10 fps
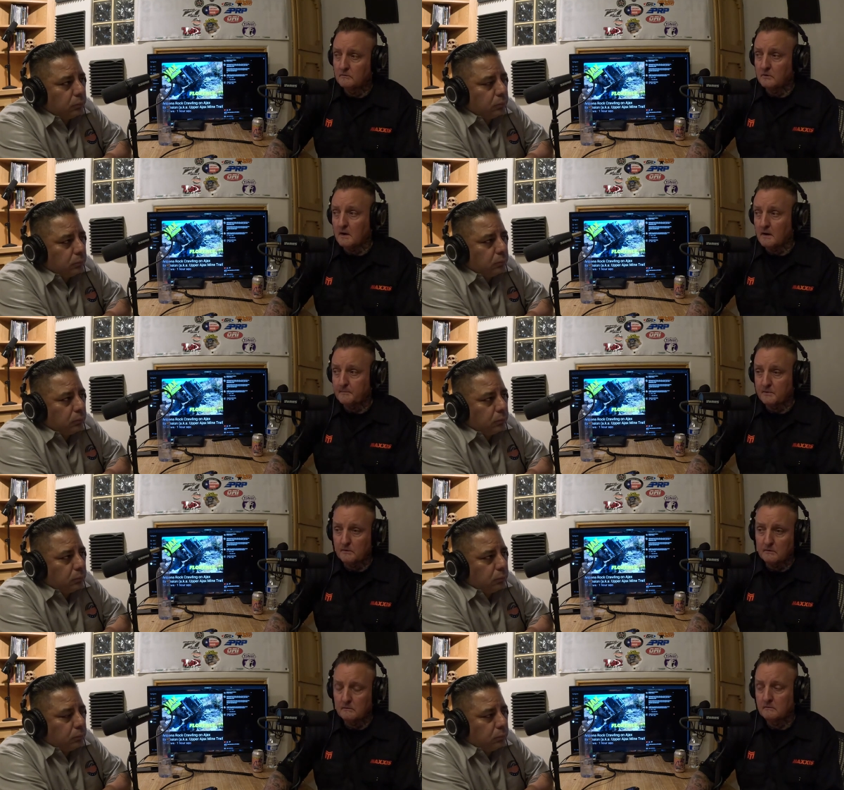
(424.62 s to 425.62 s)
Speaker 1: flopped
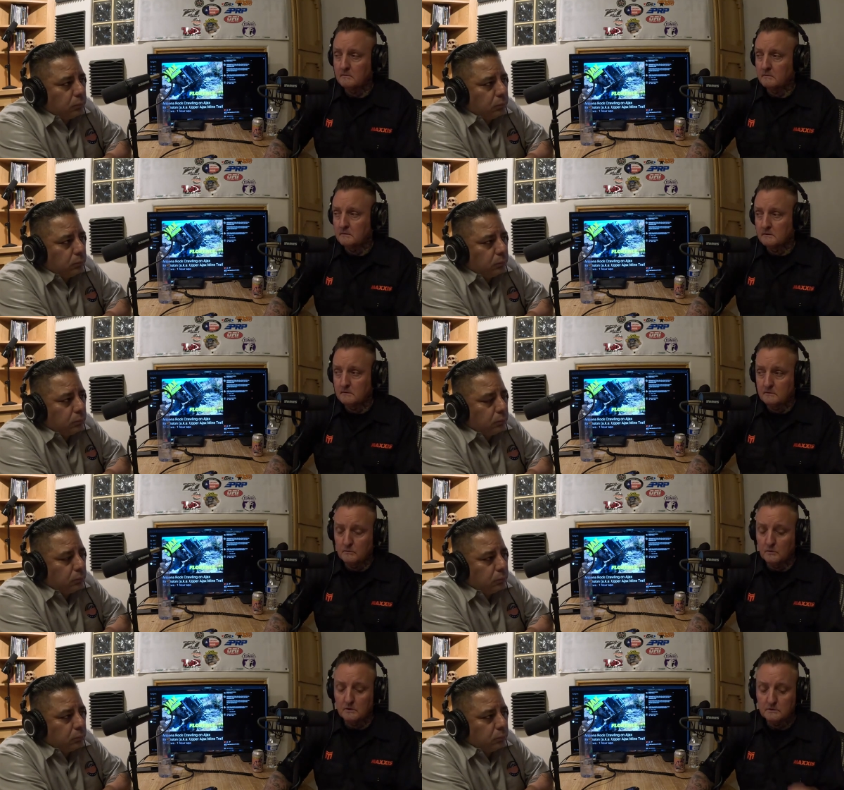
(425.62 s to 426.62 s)
or
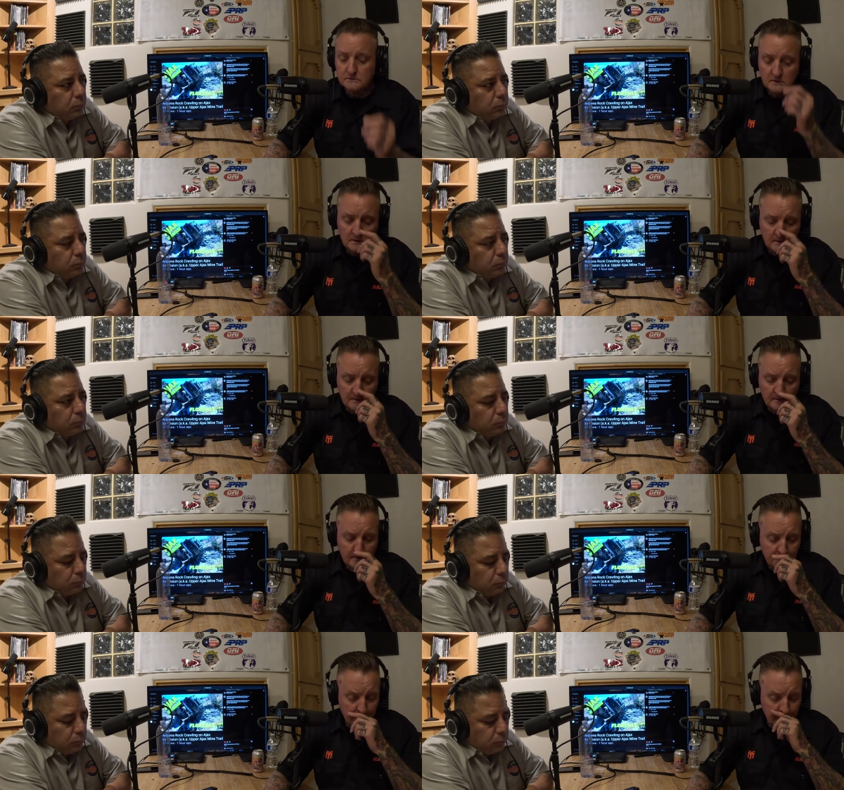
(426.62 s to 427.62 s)
worse.
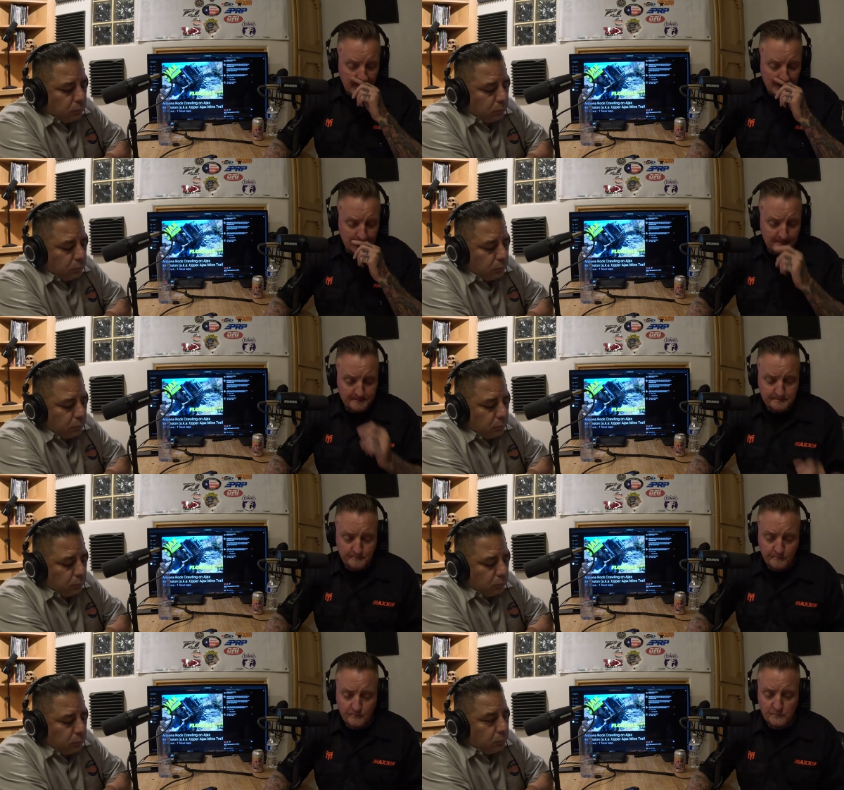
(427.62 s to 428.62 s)
Um,
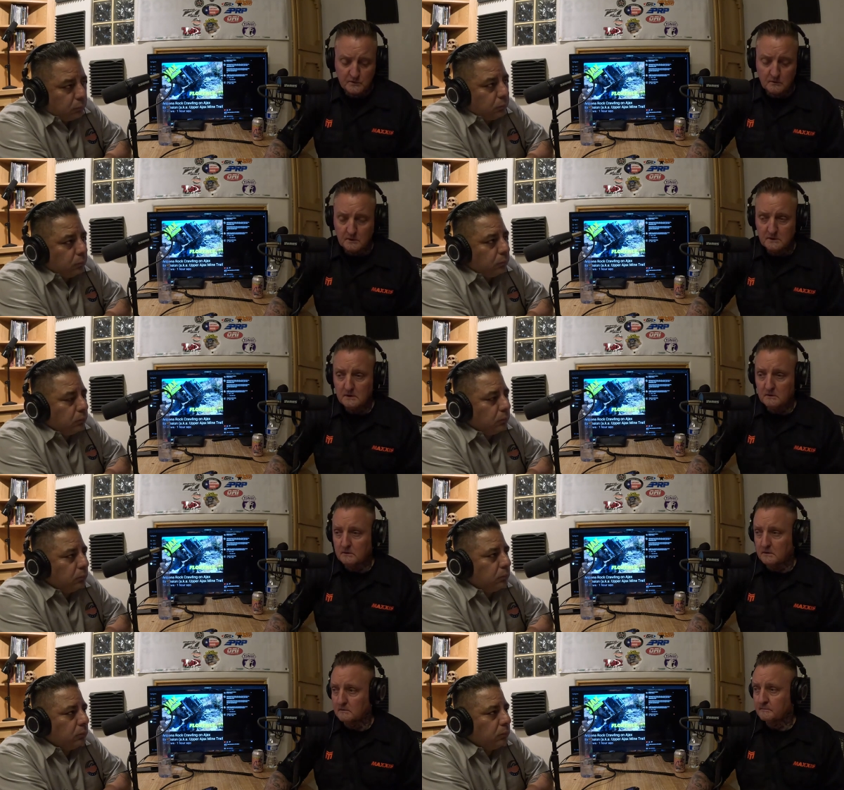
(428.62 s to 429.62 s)
so I think
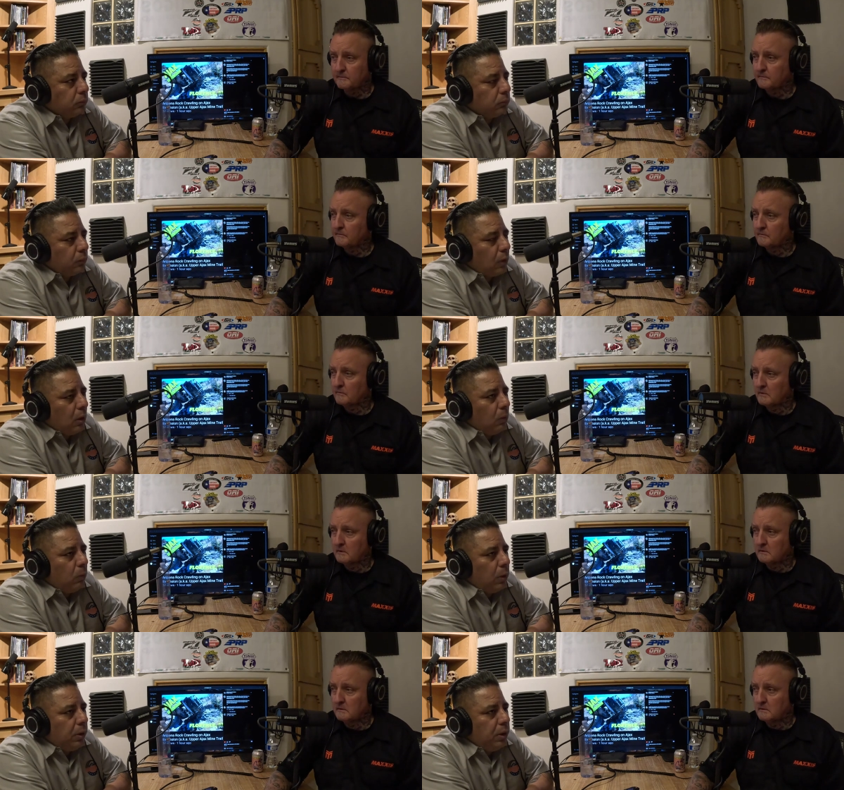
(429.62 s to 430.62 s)
you need them.
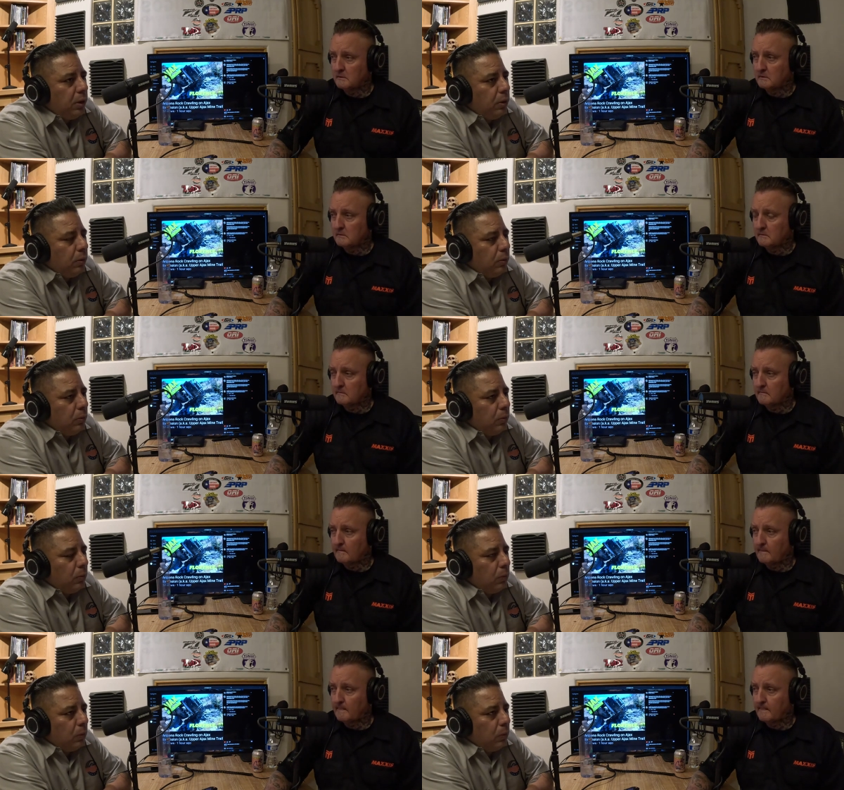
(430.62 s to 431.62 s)
Speaker 2: Where do
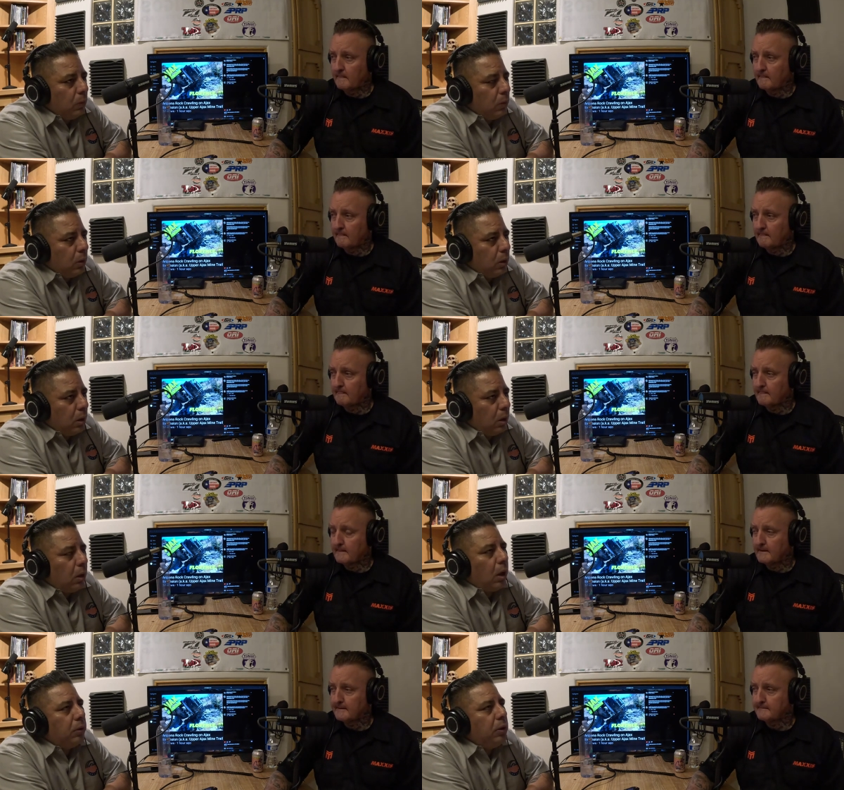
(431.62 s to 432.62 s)
you,
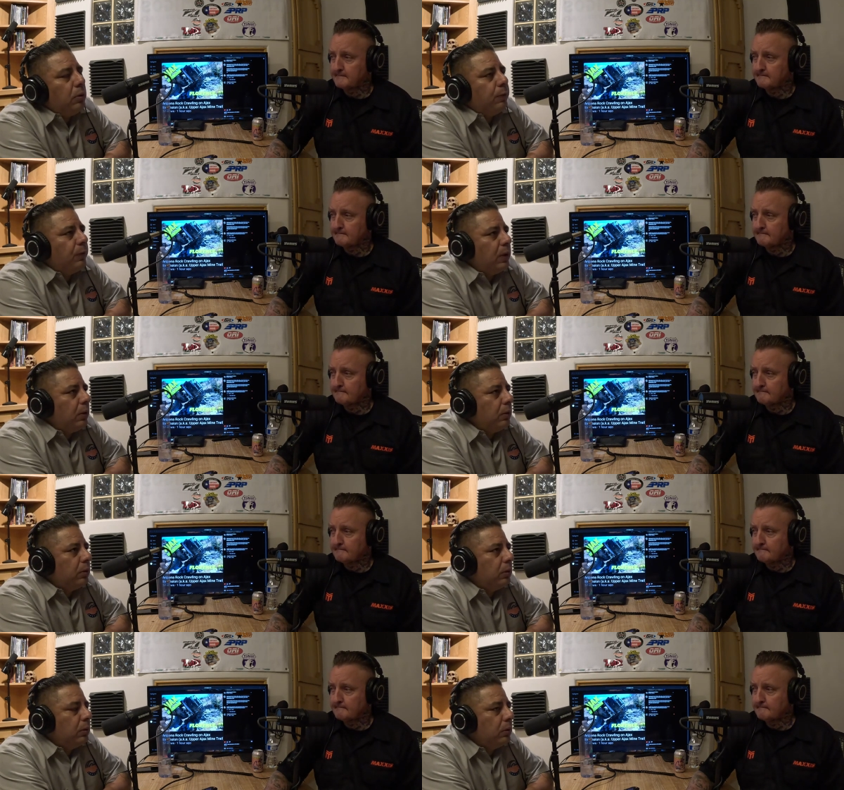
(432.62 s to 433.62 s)
how do you
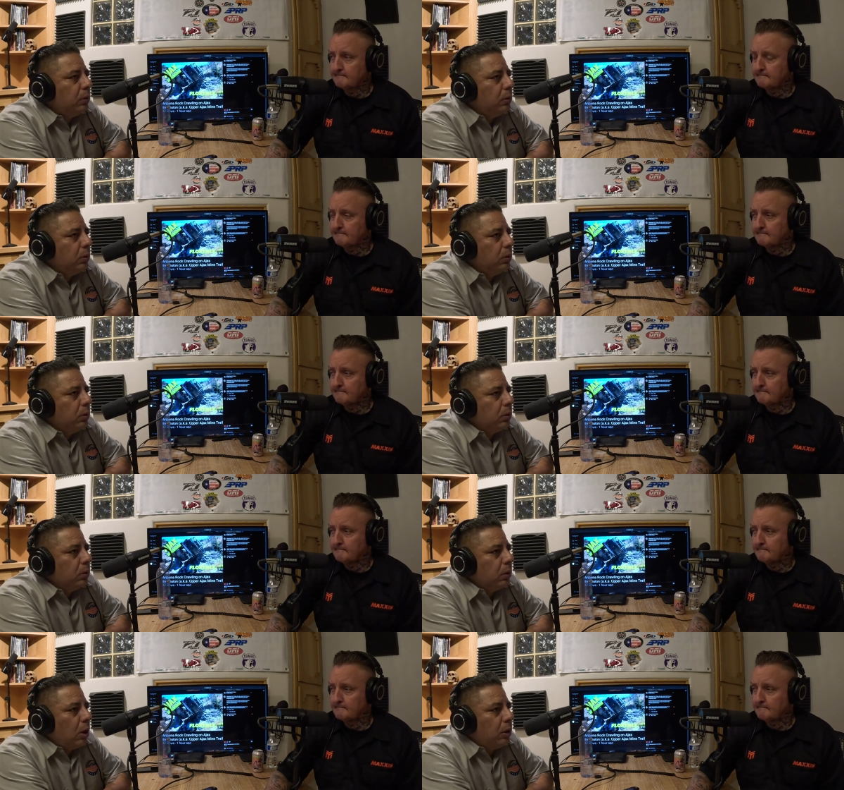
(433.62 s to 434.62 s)
feel
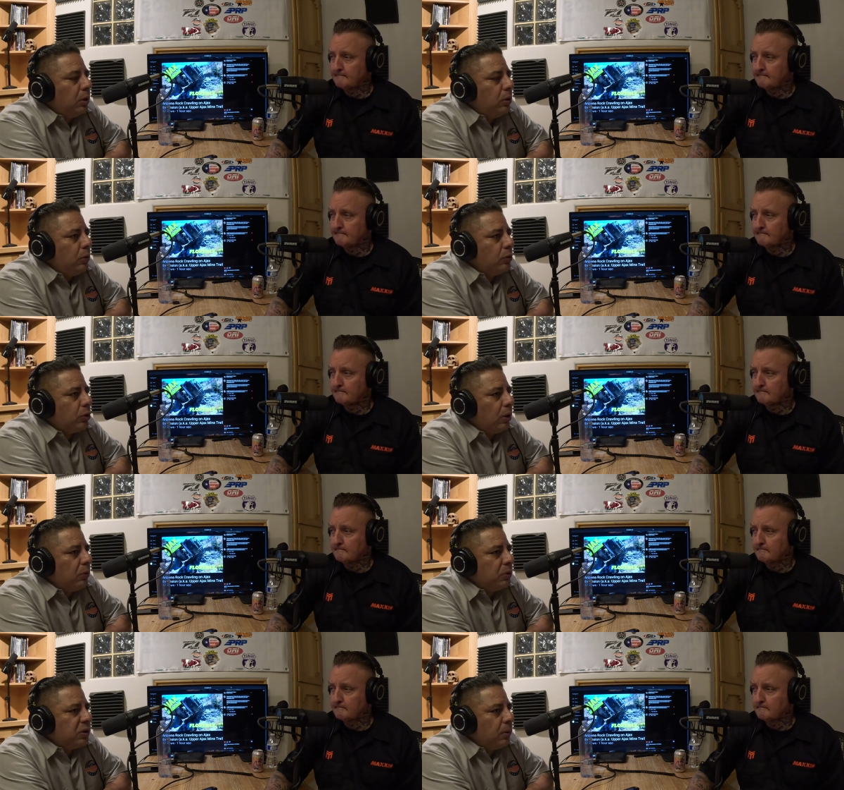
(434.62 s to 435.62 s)
on a new
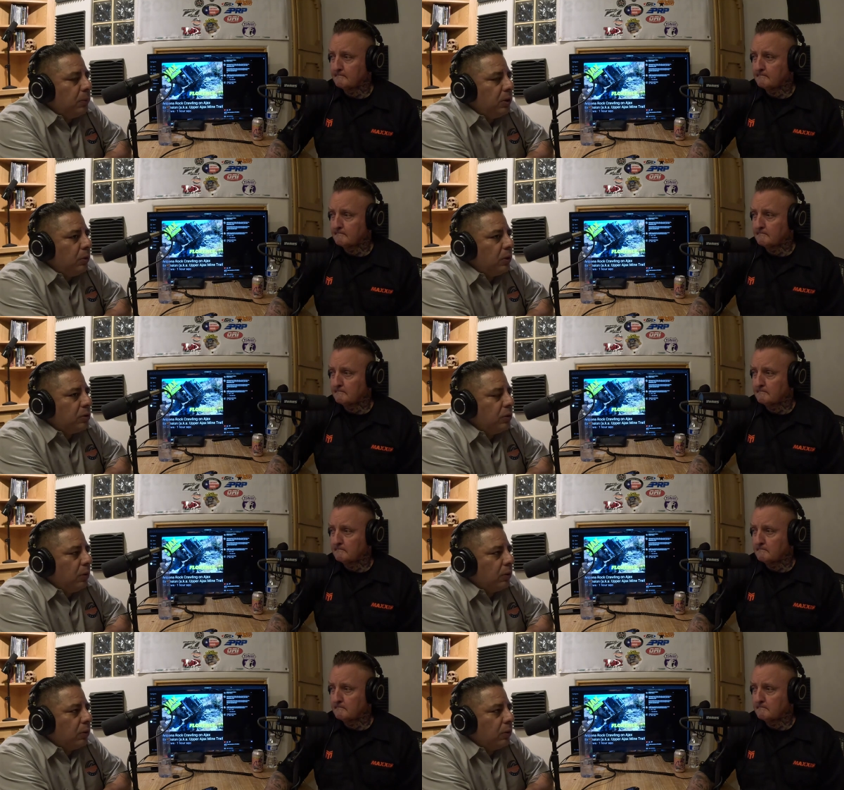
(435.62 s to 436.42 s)
trail with someone new that